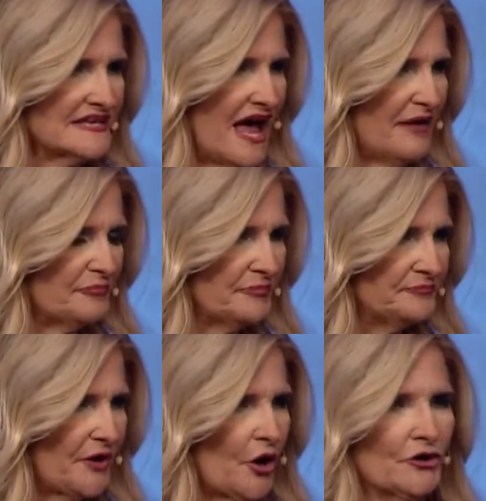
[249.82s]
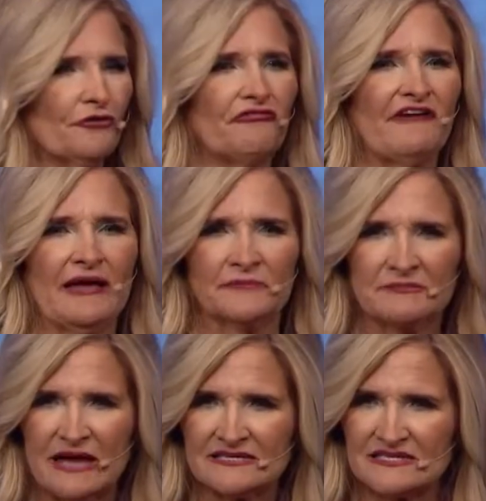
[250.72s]
up or your family
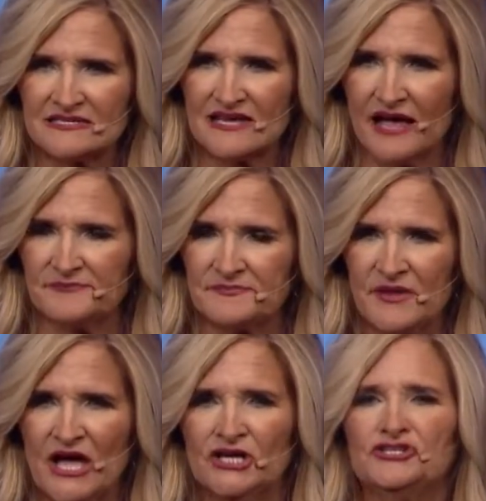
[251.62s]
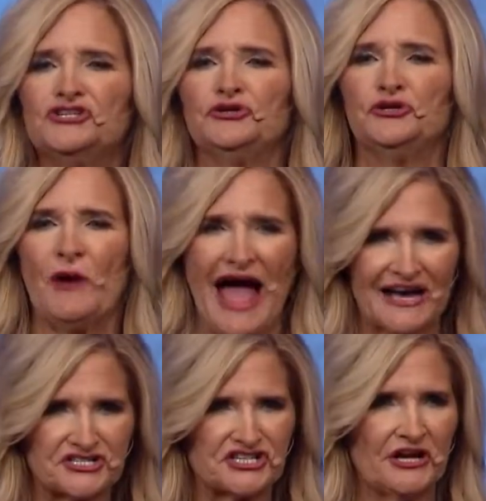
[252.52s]
messes up, do you
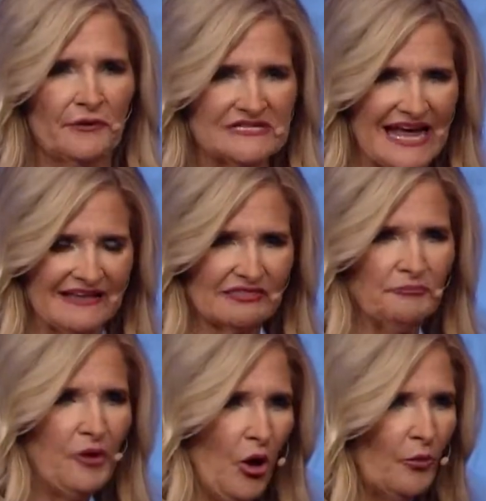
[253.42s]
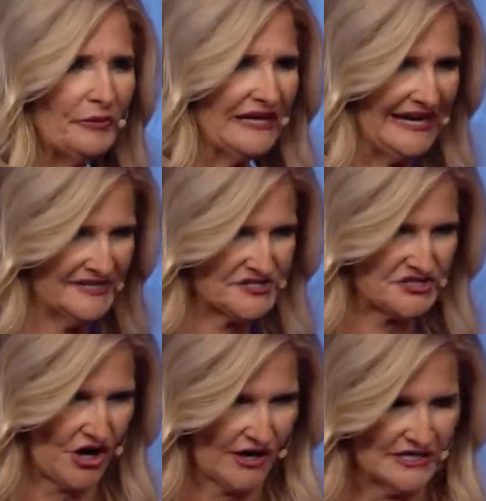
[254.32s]
actually go and take the pulpit and
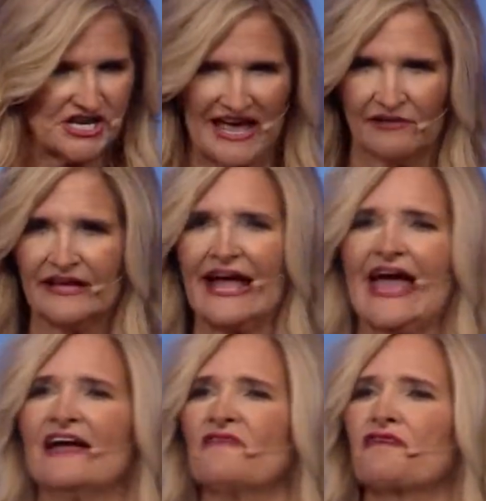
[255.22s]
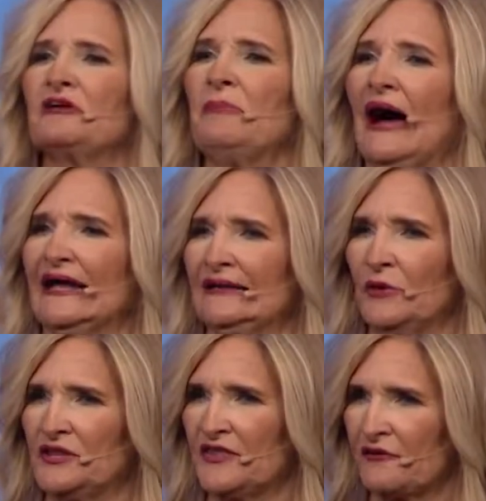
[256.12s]
start telling everybody
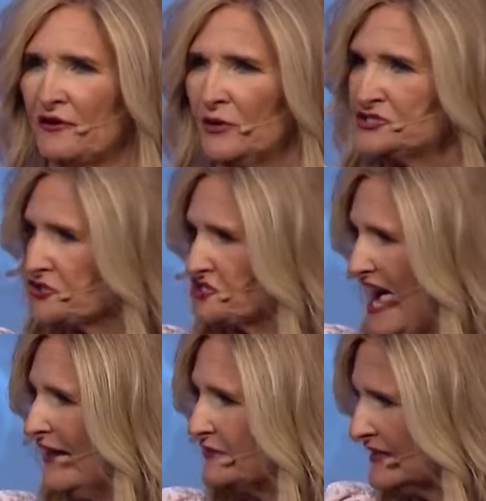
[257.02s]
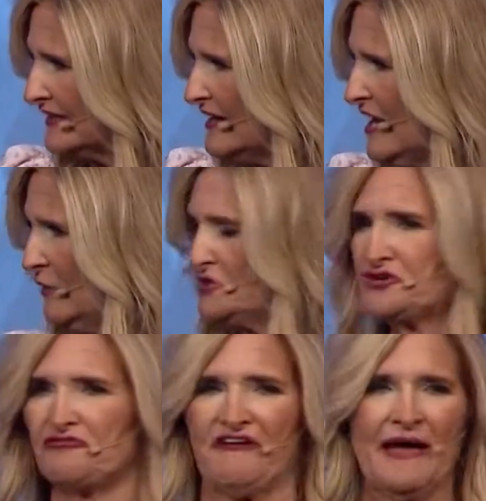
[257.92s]
what your child did, what
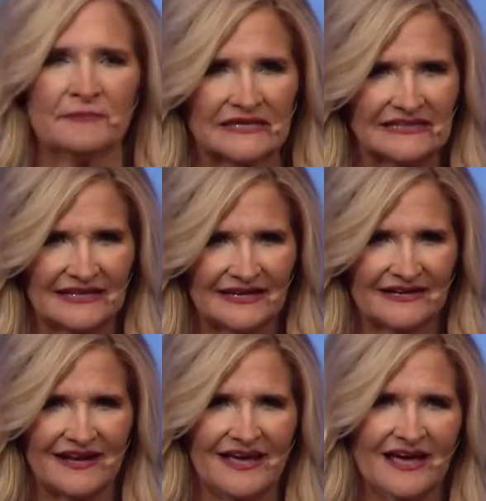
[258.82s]
your family did?